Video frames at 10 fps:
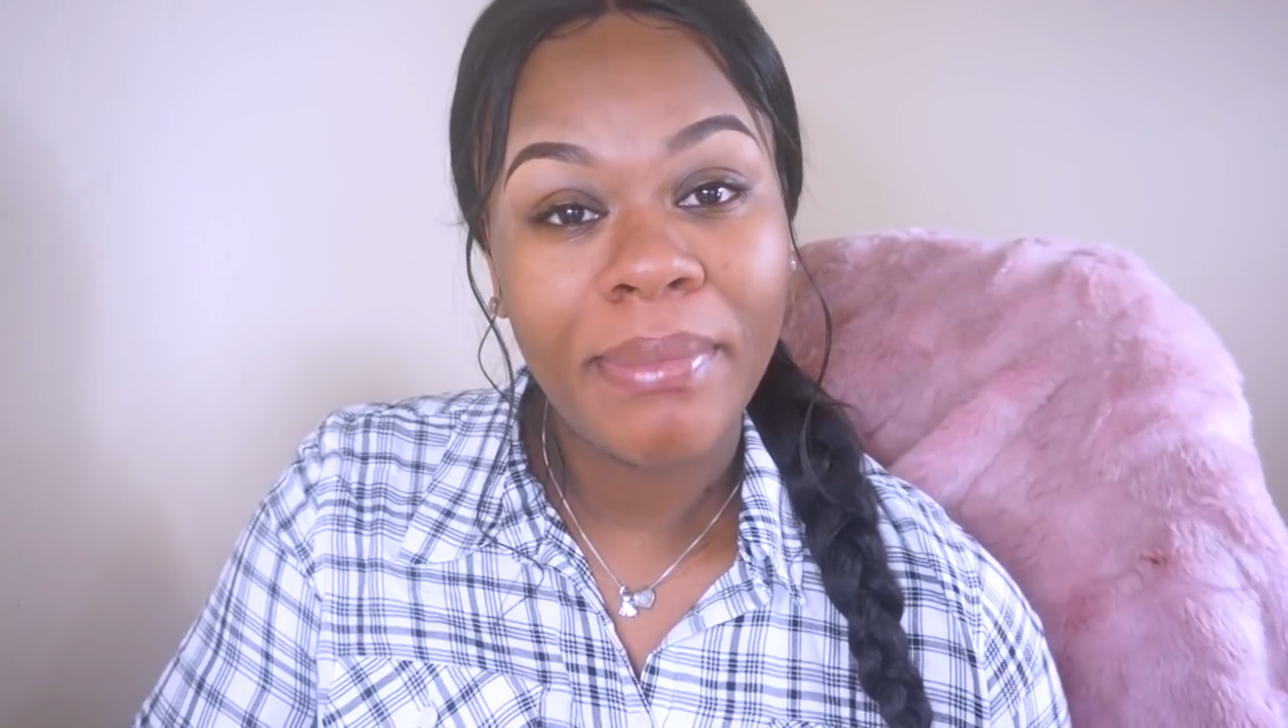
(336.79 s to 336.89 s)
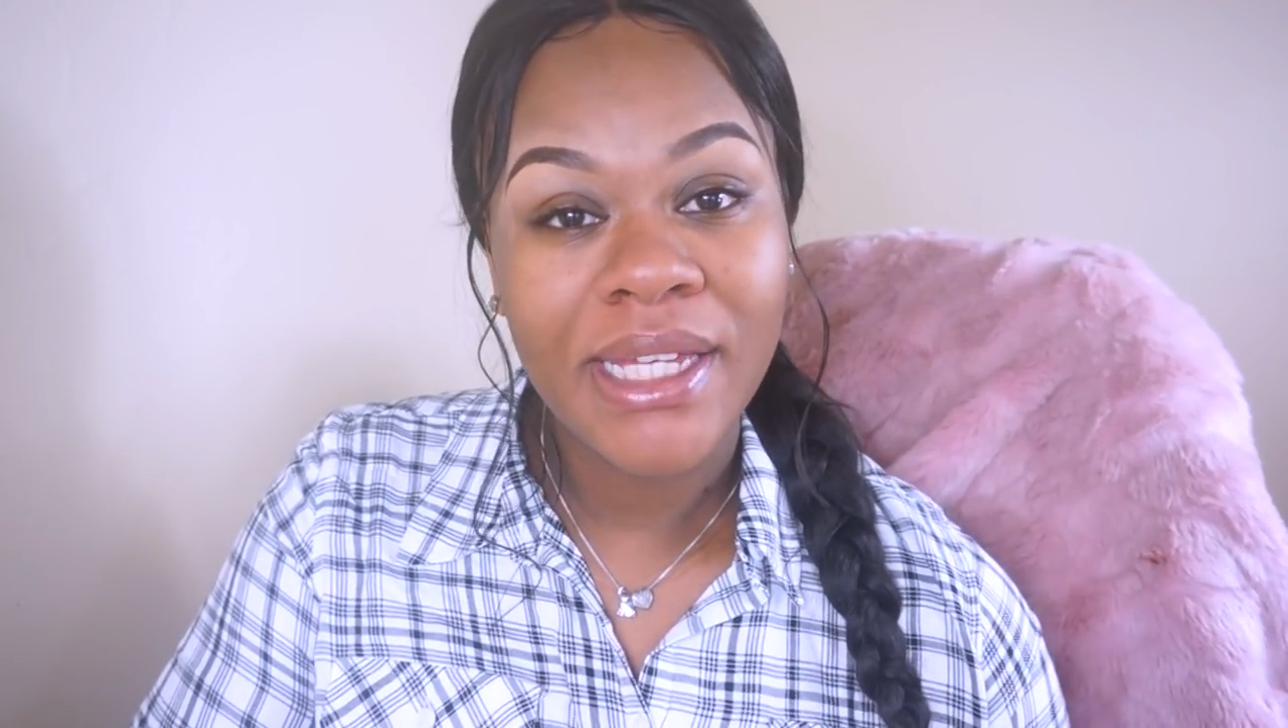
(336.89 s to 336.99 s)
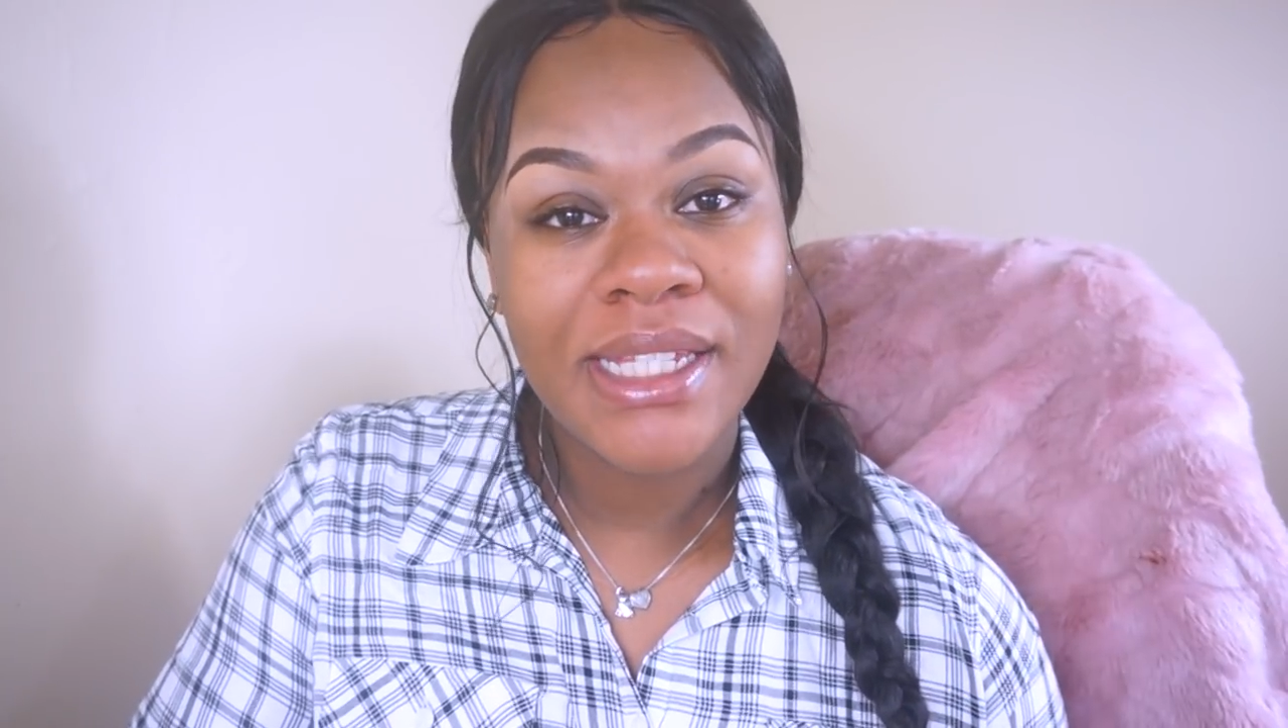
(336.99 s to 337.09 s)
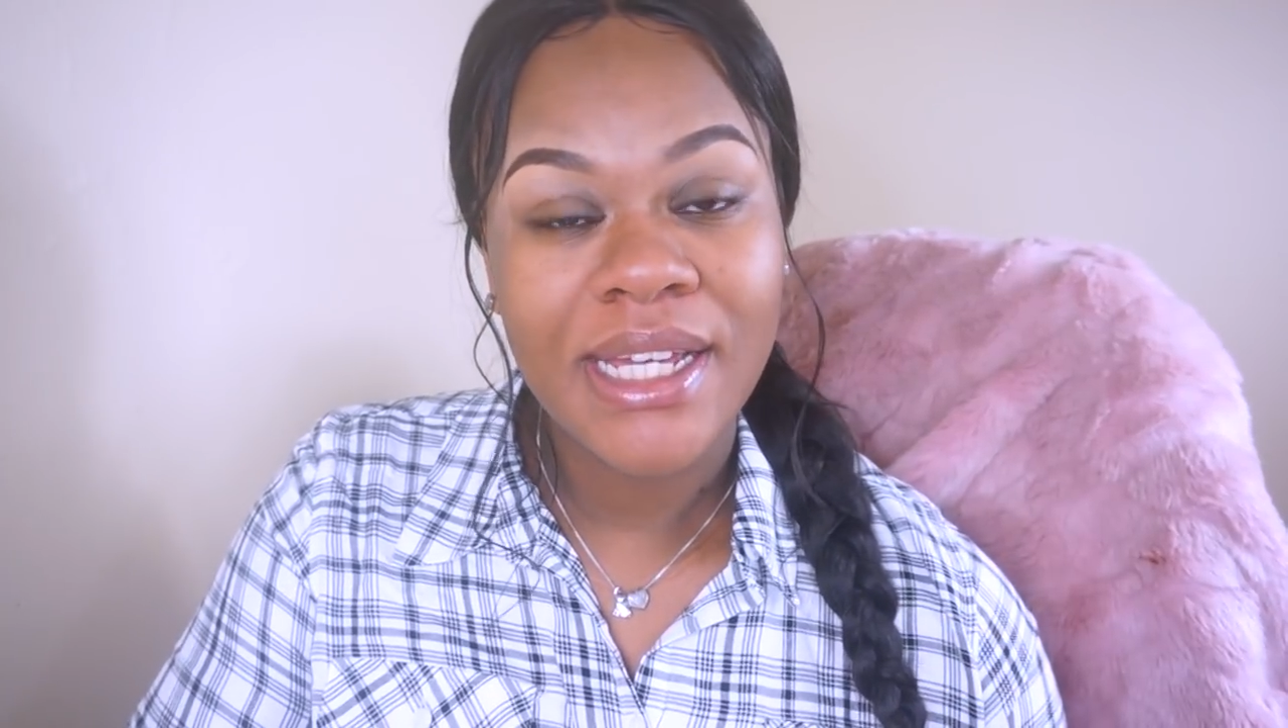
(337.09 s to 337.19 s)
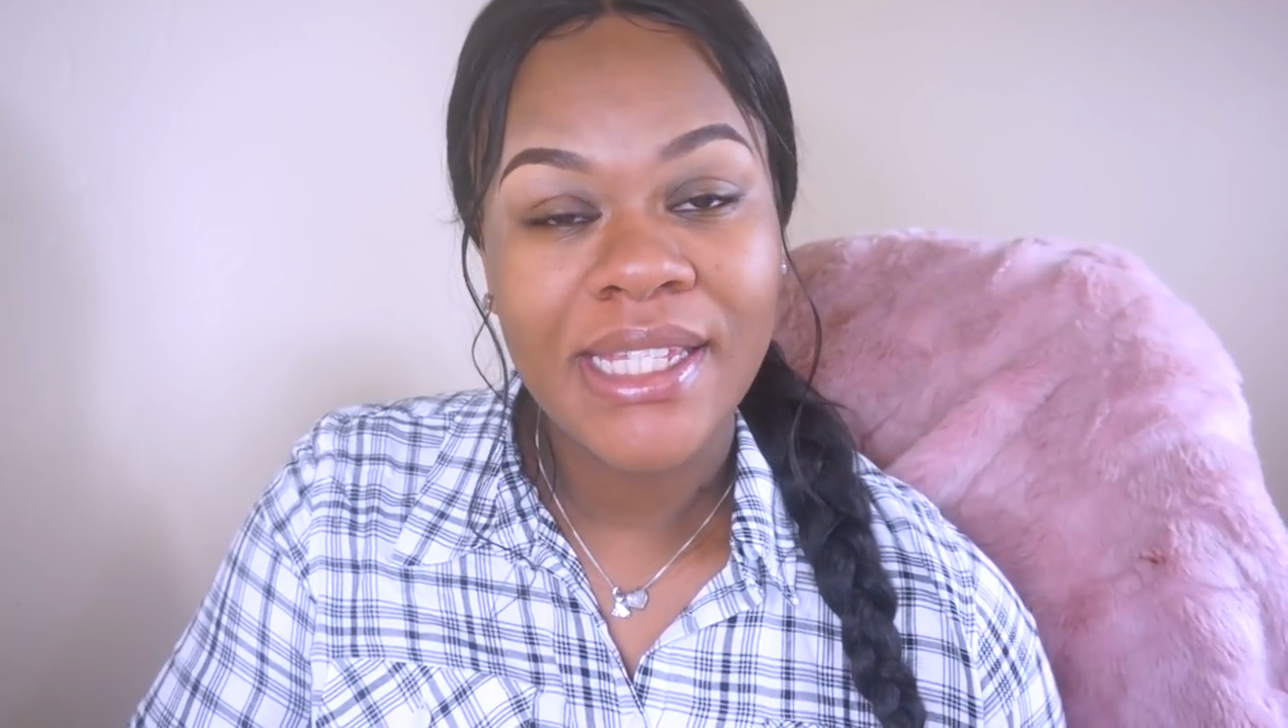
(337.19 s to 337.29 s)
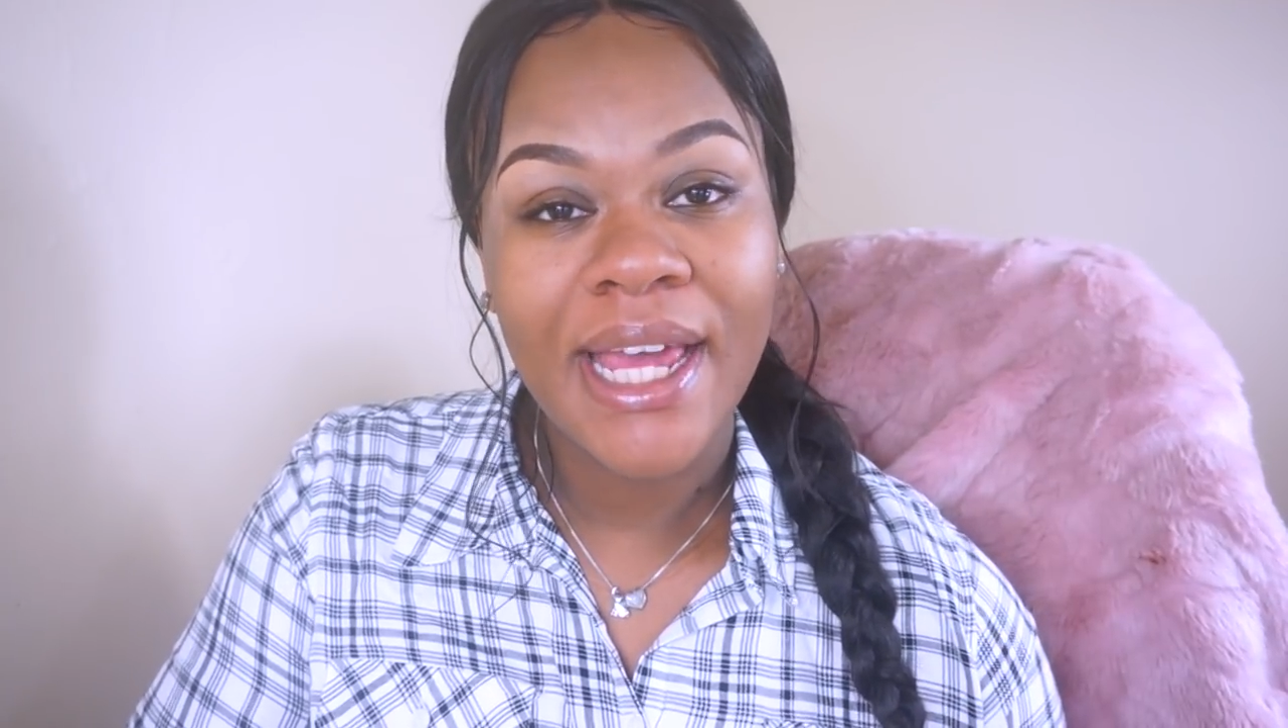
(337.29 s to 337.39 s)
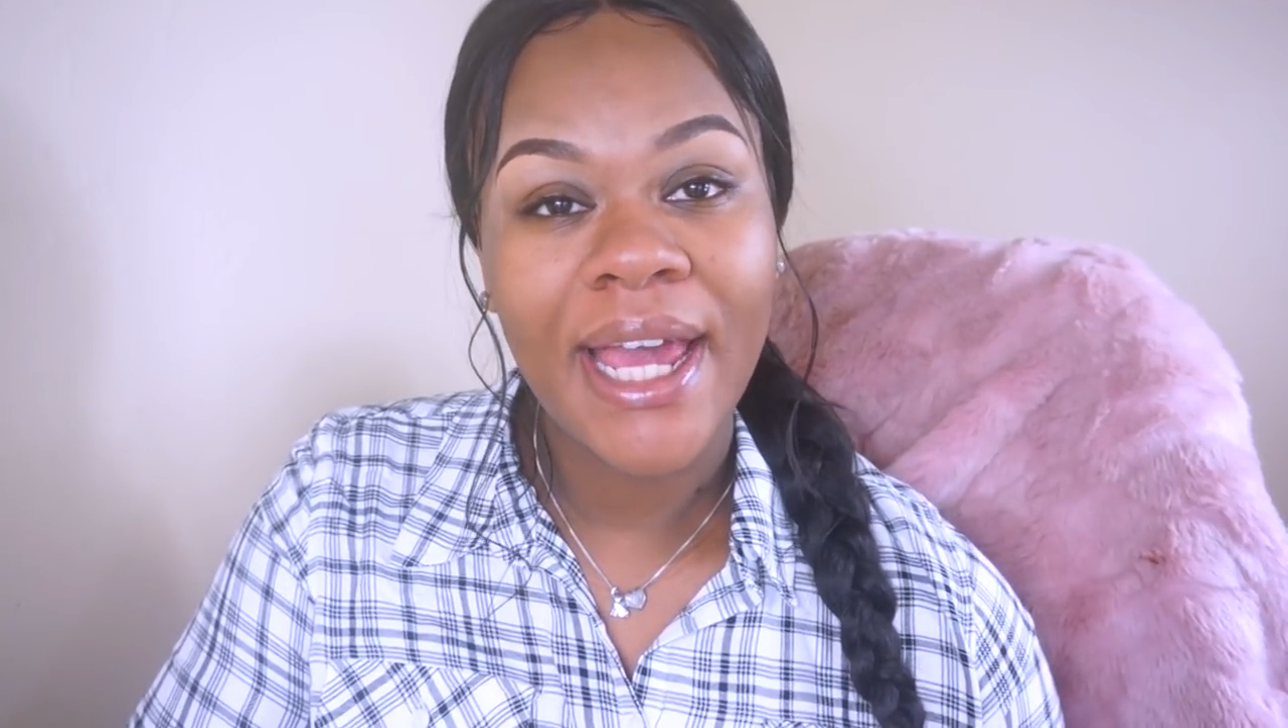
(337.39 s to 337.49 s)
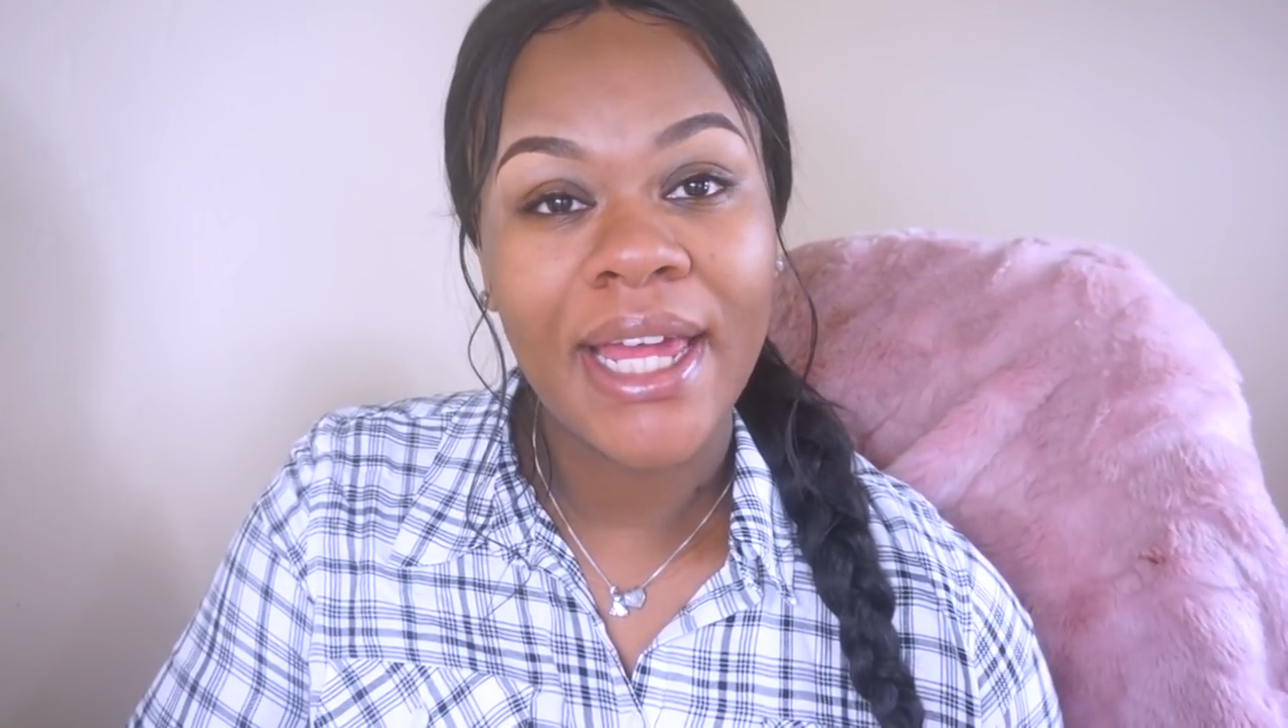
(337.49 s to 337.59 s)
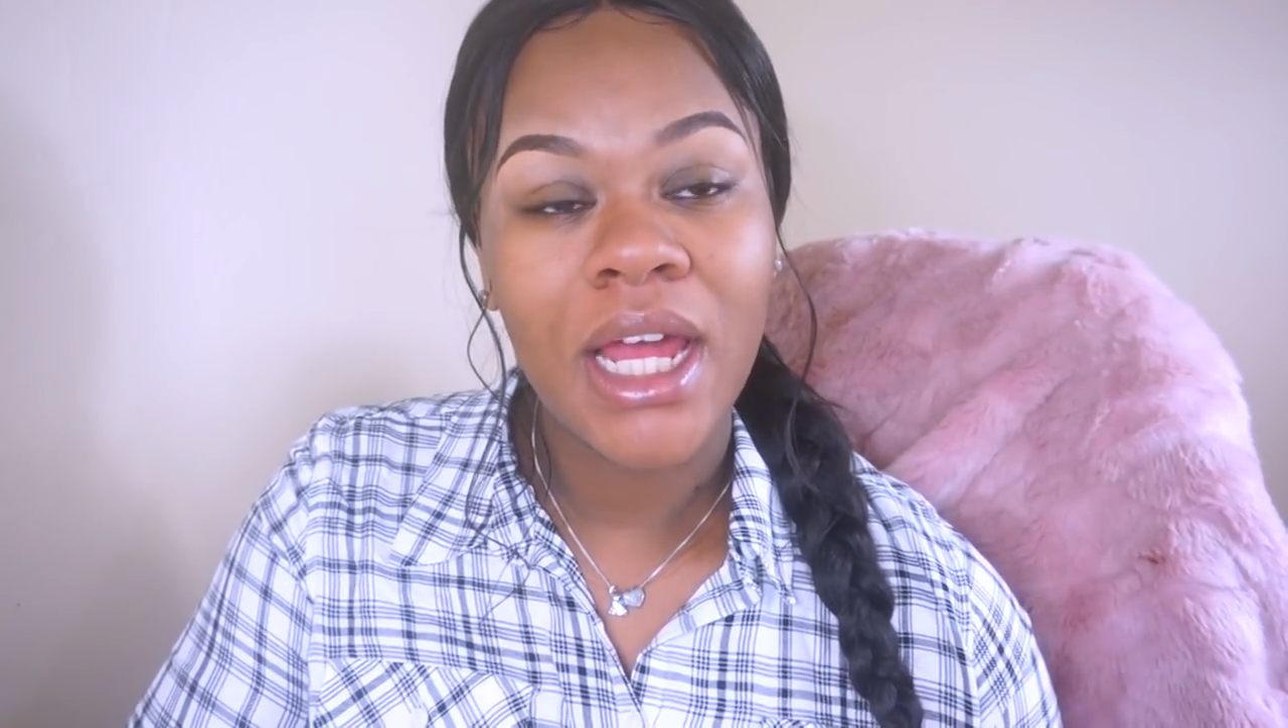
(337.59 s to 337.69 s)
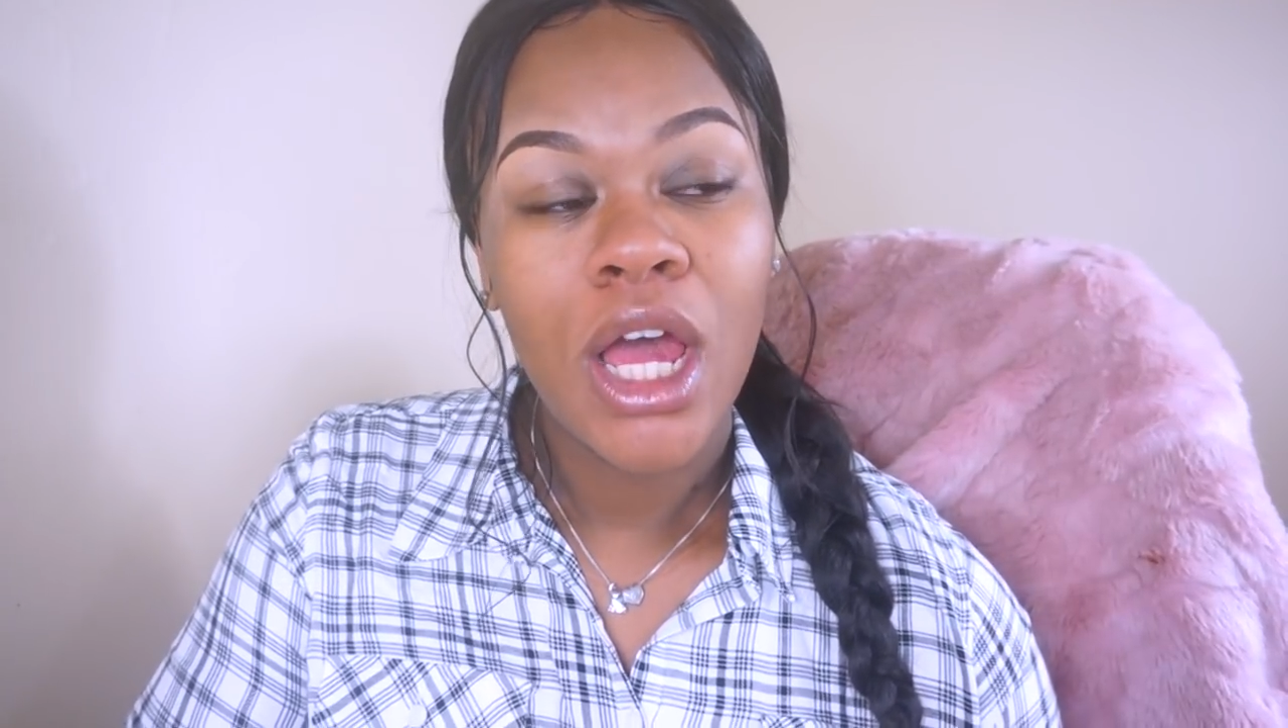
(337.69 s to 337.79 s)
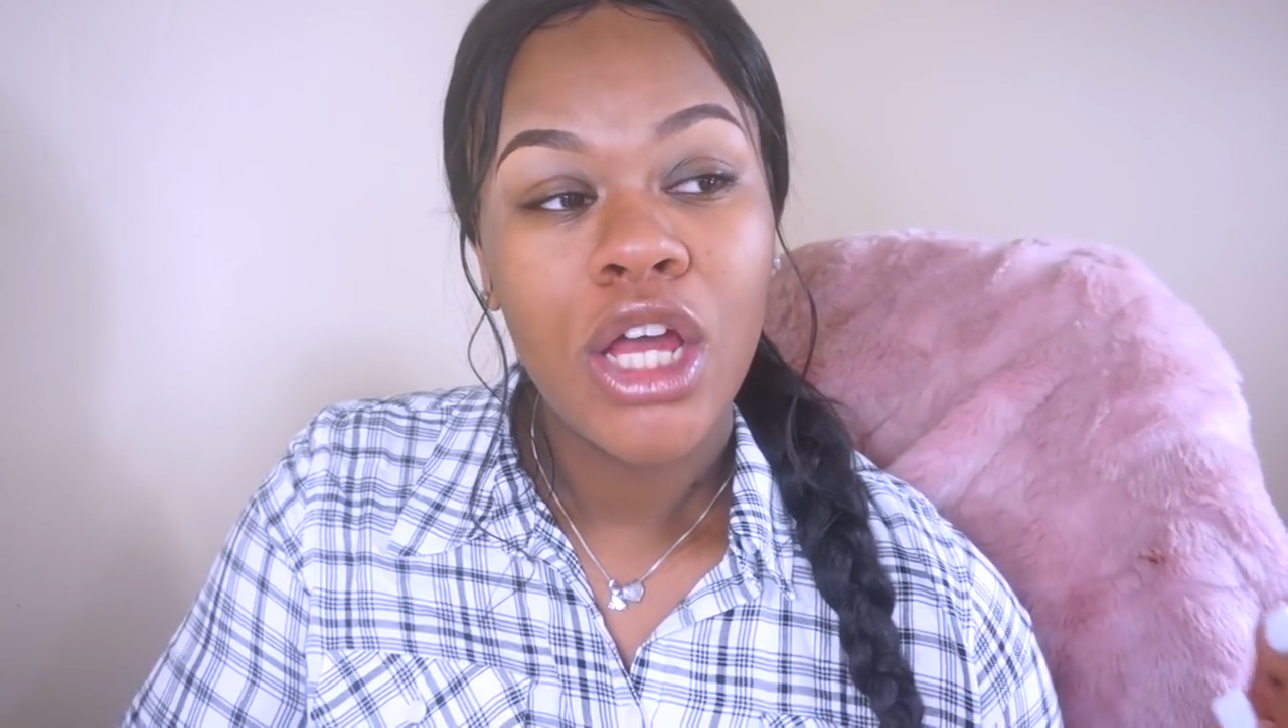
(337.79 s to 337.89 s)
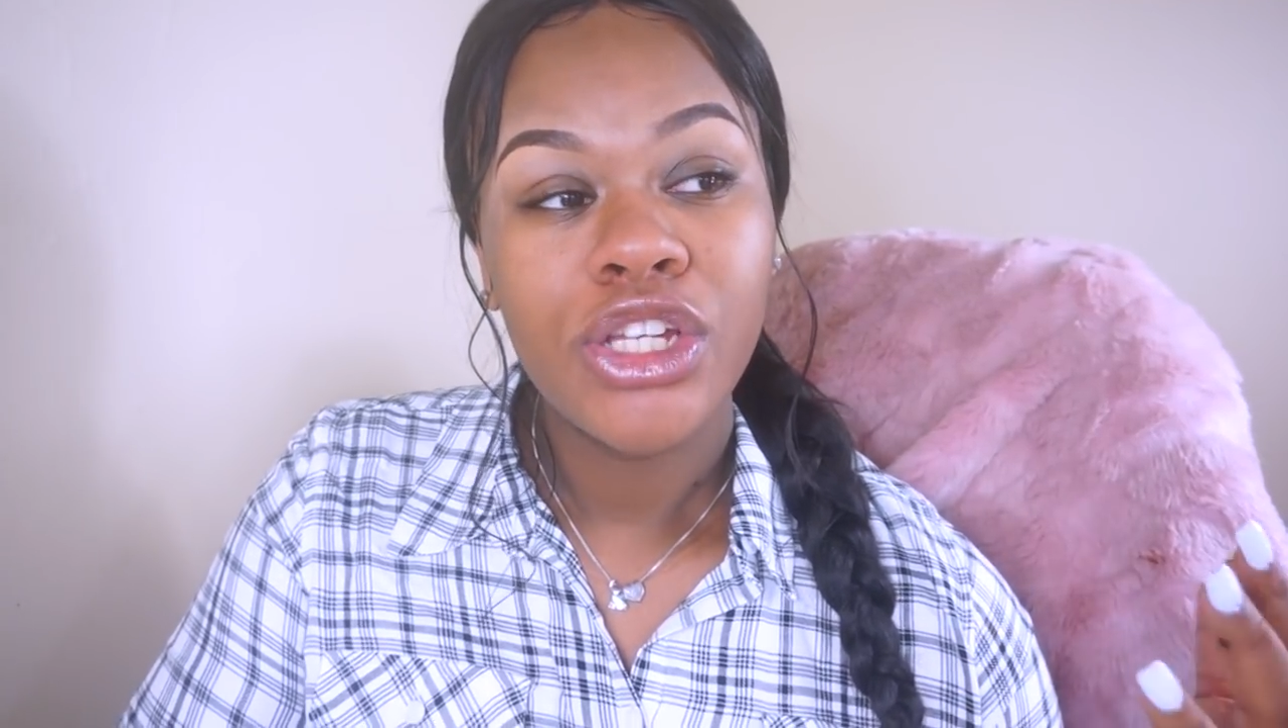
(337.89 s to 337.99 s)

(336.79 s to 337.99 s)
business and